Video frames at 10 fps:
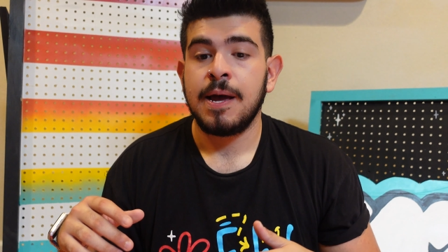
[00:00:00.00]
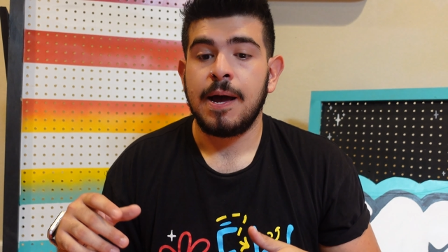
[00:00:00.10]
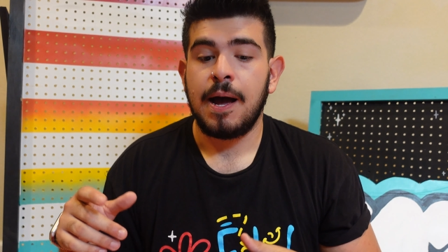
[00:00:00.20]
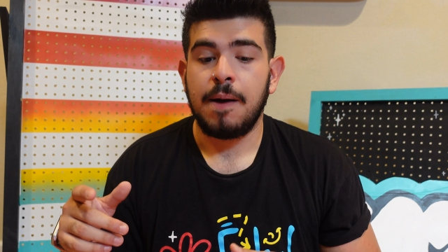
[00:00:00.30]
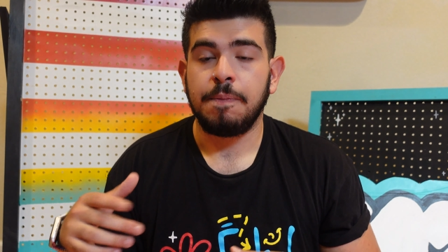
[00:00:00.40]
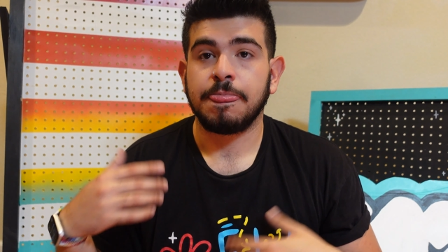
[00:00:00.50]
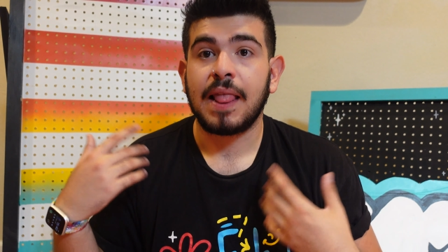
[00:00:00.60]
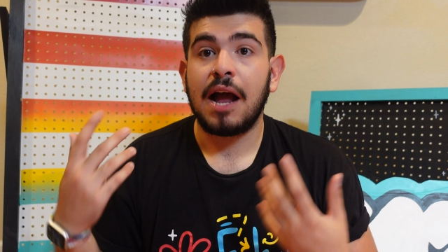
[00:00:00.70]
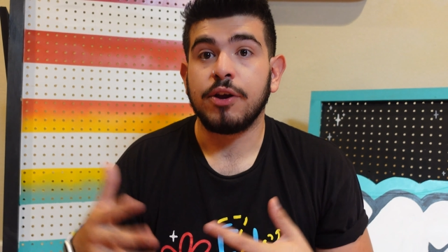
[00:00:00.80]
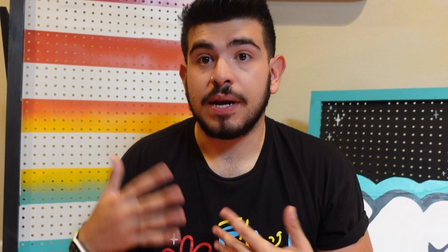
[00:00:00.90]

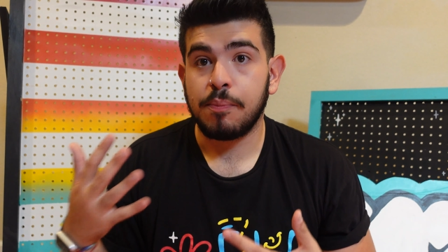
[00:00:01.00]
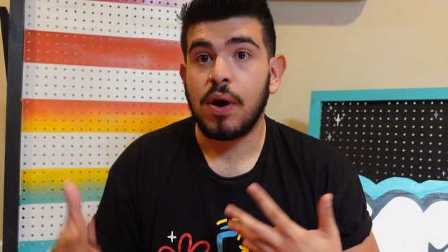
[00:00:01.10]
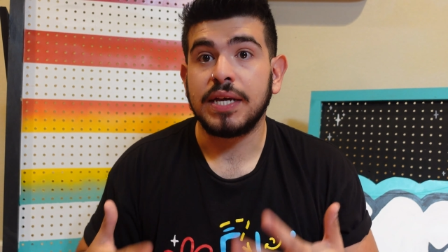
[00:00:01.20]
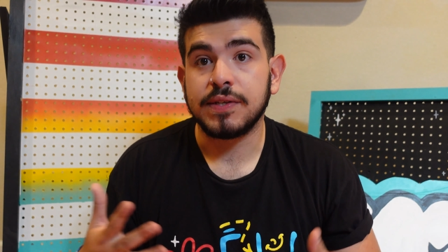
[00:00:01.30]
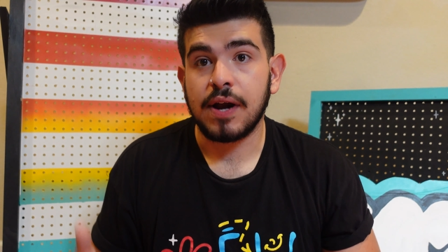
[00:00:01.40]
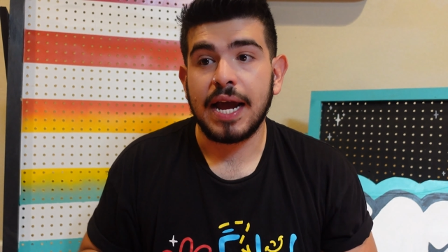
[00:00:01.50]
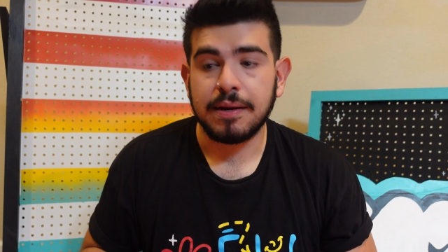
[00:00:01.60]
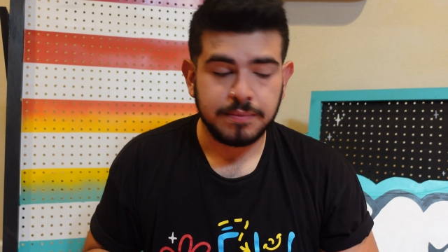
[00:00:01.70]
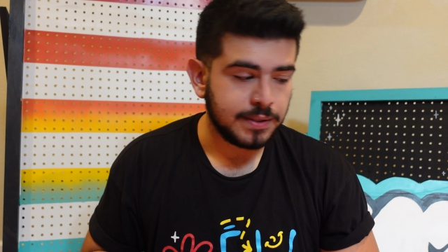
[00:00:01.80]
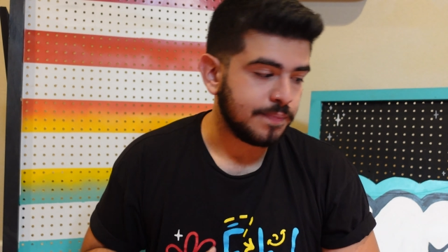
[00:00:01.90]
how you're going to price your
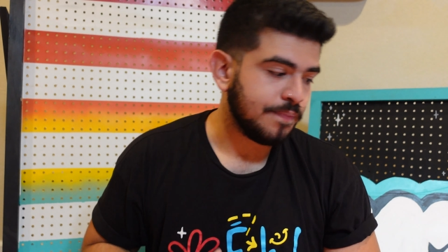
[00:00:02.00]
items.